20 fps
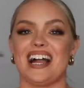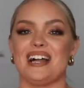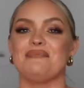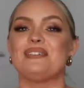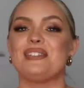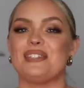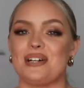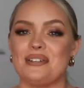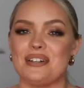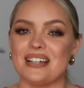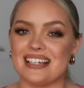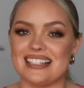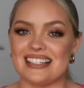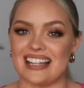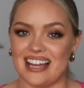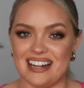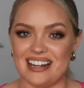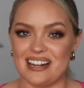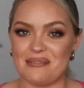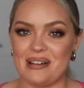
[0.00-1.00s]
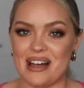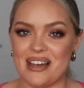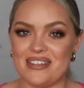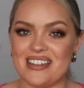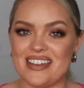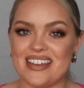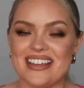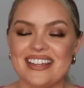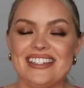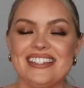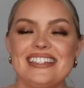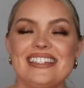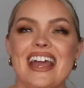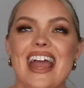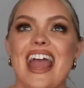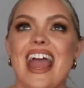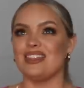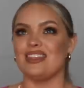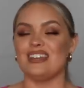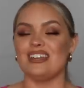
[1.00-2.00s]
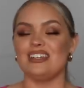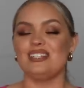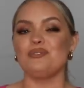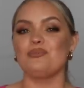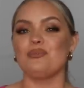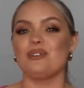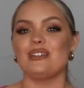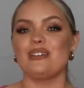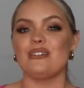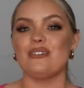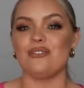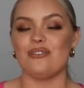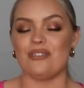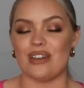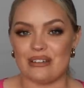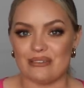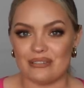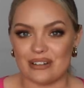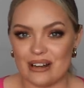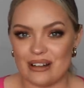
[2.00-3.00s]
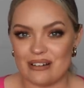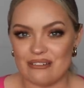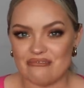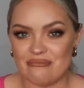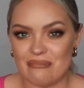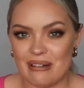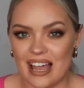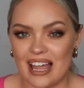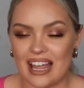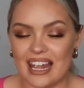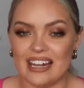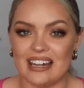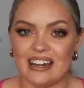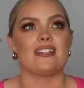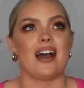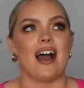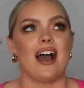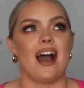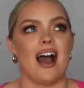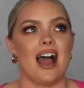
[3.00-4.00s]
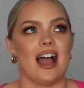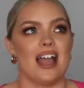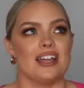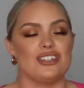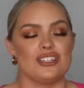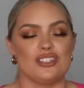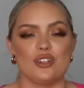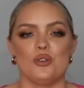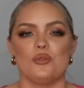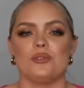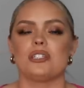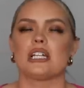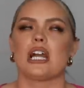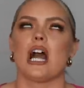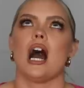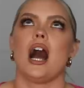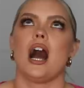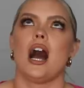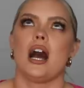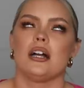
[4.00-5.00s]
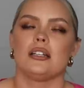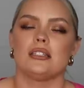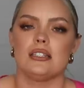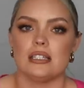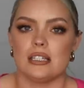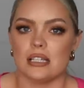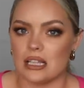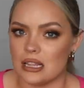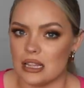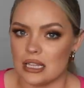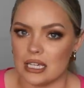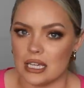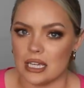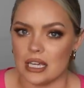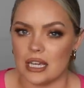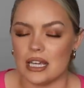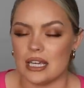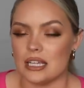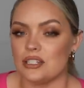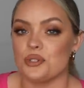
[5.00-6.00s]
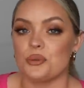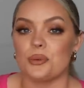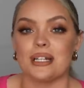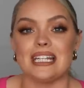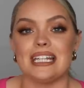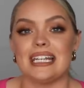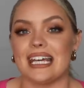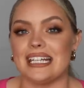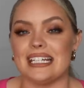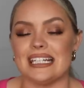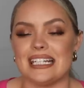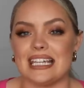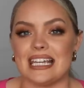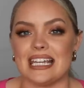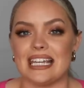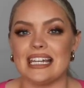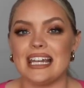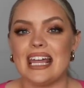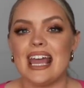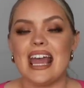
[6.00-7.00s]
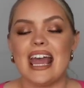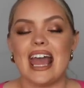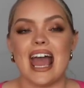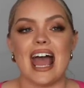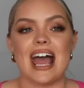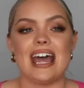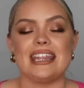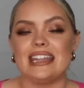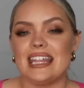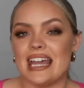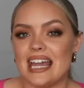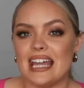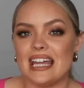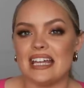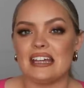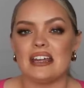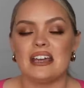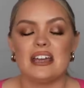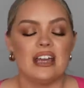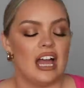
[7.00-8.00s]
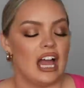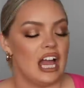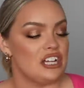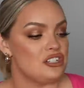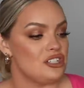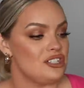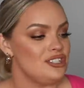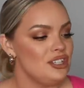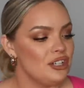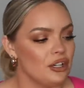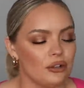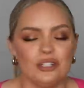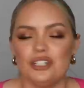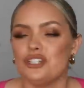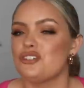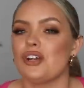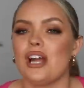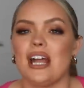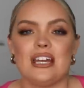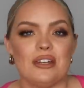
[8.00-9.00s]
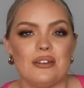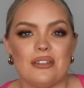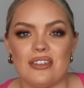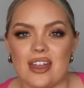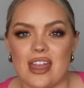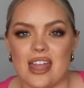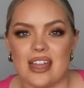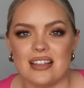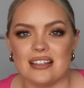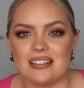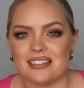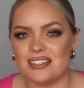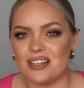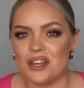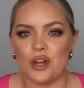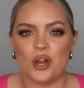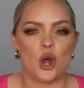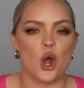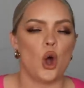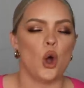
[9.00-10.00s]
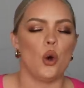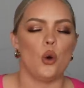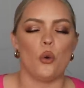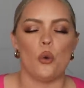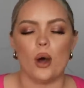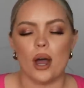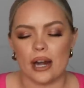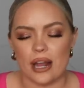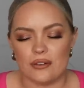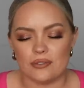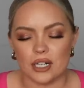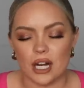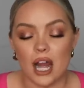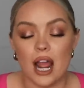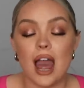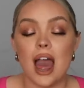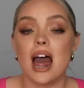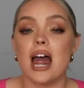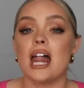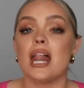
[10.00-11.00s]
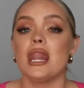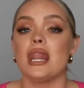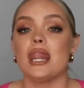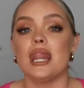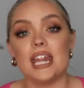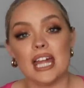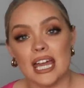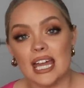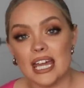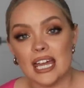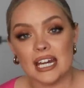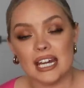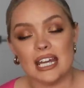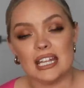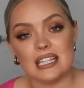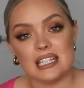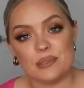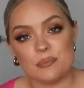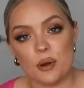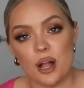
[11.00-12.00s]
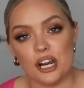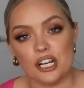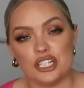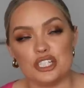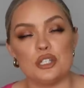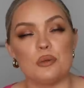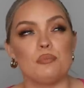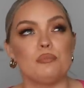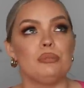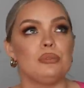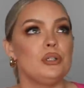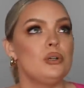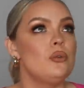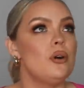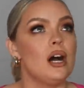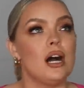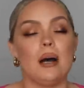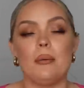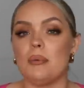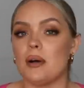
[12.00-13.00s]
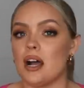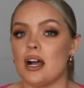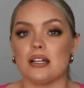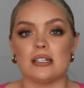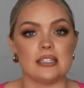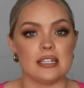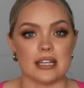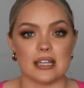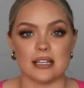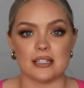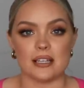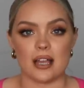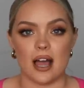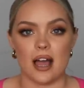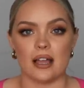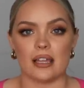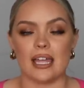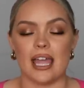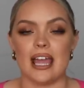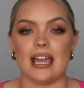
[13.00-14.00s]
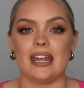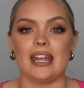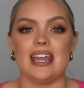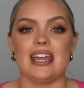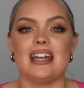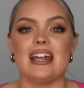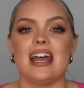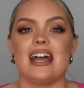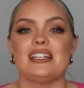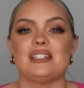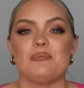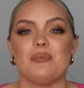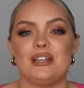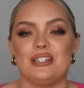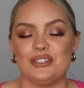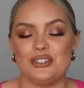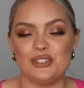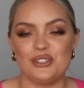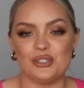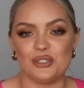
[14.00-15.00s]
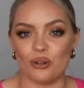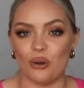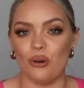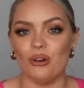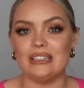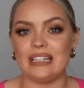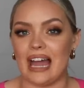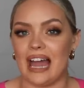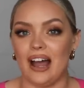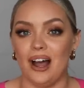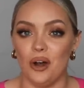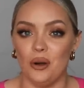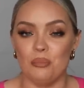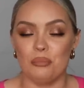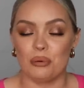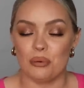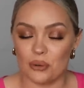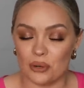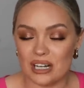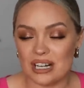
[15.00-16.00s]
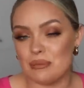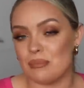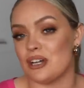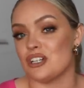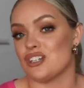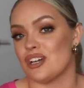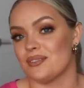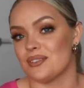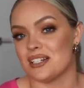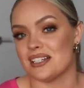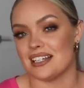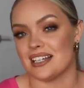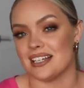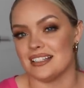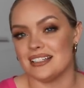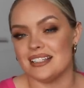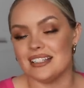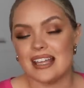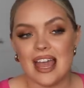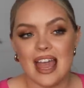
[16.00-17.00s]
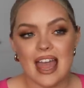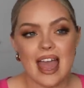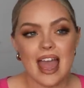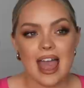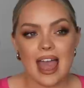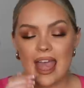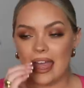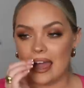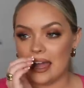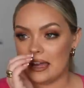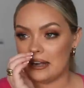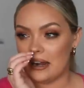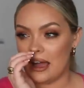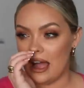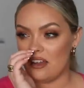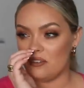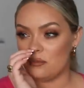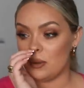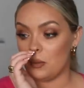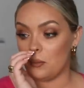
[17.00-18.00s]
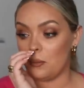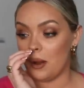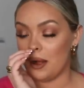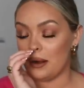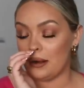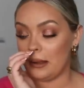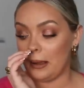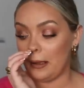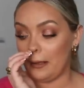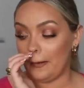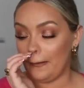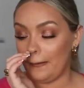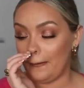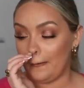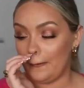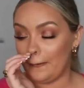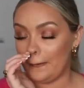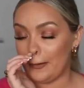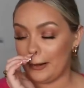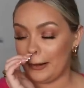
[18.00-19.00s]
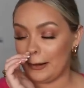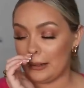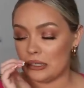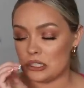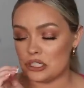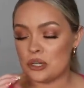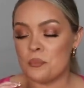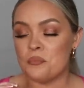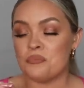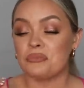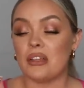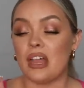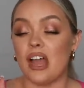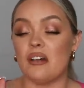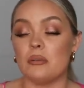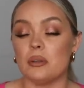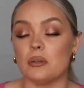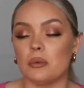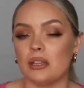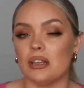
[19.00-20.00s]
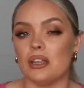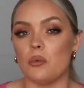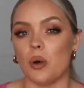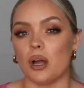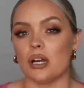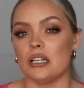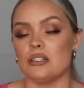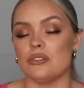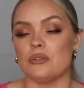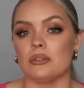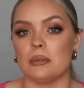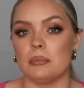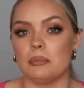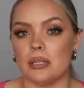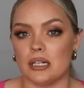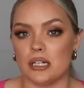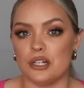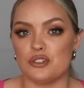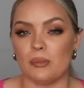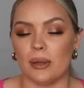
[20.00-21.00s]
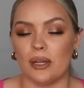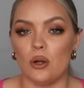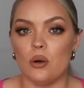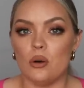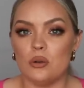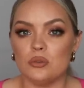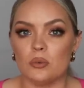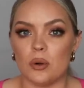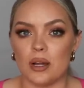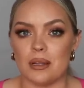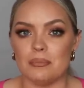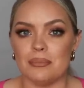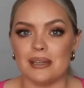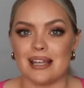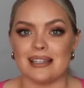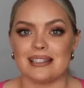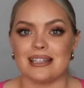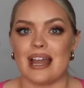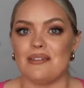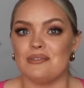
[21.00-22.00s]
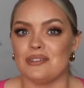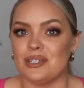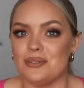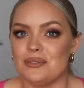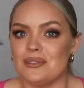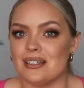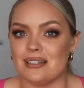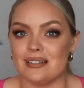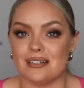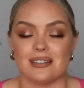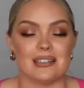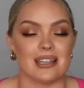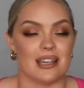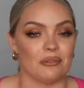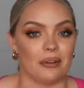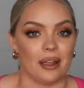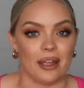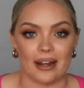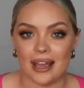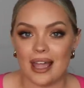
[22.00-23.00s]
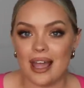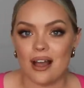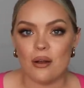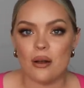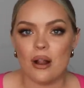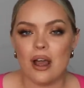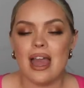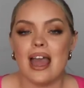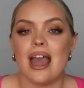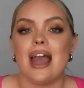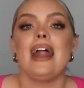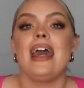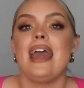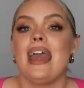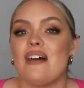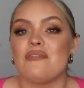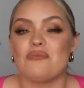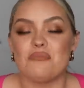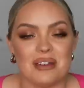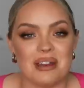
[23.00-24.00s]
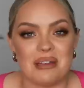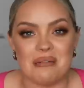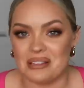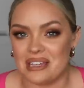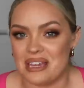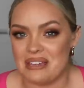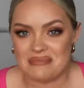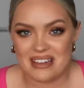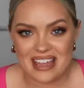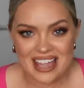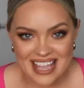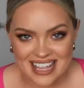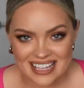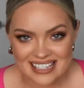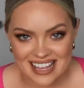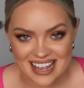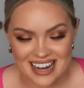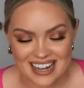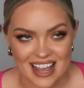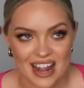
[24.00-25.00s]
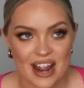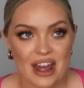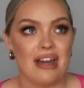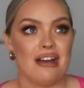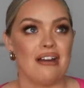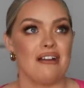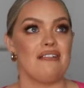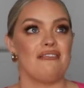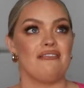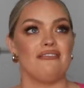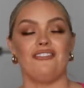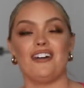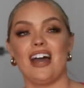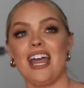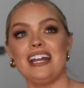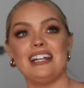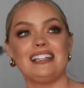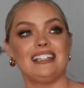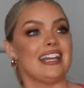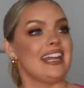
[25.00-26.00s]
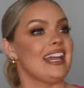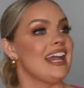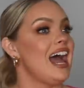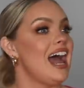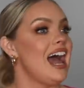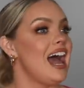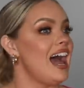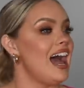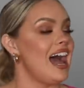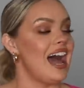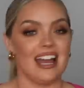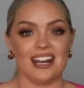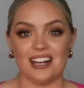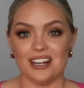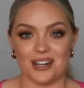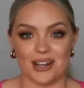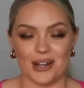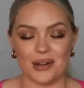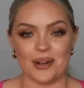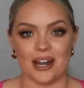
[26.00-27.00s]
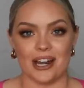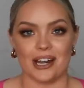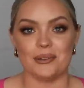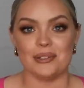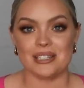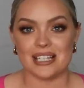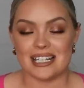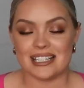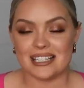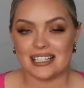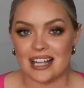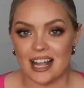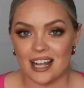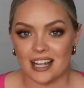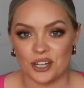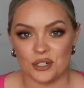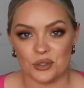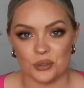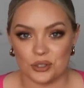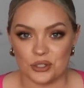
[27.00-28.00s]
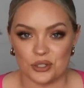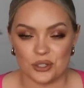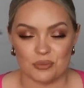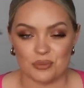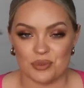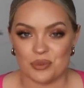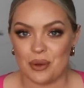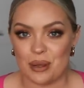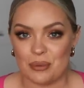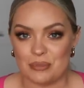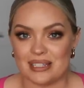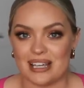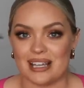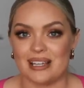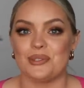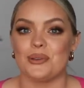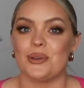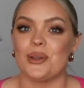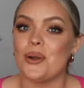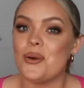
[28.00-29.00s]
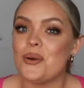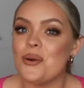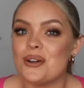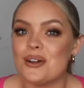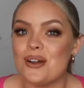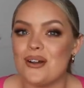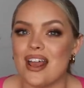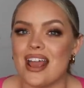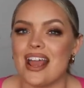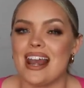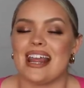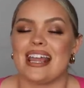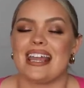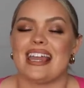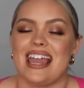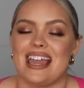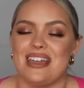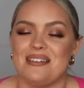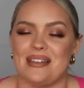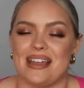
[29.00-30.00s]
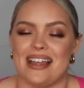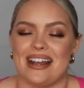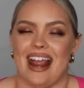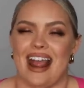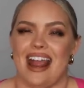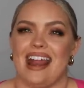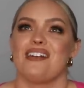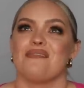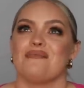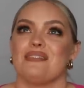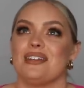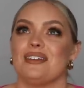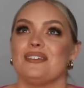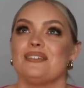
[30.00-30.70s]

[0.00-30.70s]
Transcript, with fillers: I'm so excited about this. This was a favorite of mine that I used constantly in 2019. And then I just, you know, you try new things, whatever. Then this product blew up on TikTok and it has been sold out pretty much ever since. And I've been wanting, oh, I've got an itch. I've been really wanting to replenish my old one because I haven't used it since I ran out and I haven't been able to get my hands on it. Finally, out of nowhere, it was in stock on Nordstrom's website. So I ordered it and it came in and I've been